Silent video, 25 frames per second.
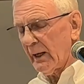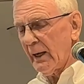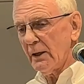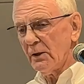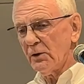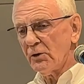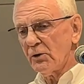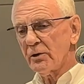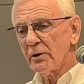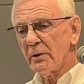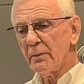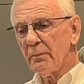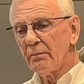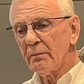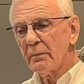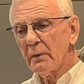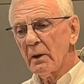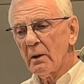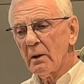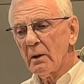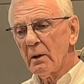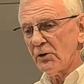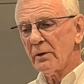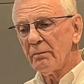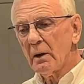edge.
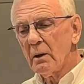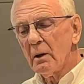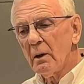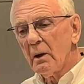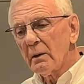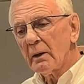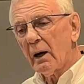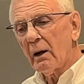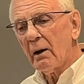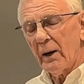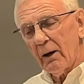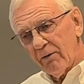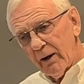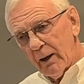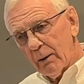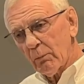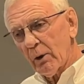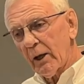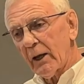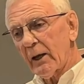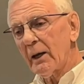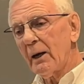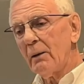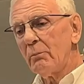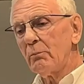Now our family
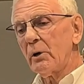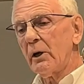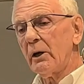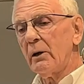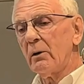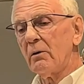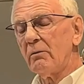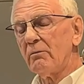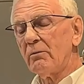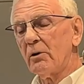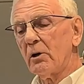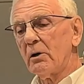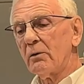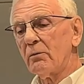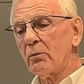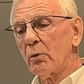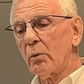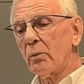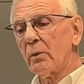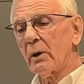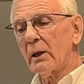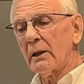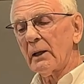company are involved with one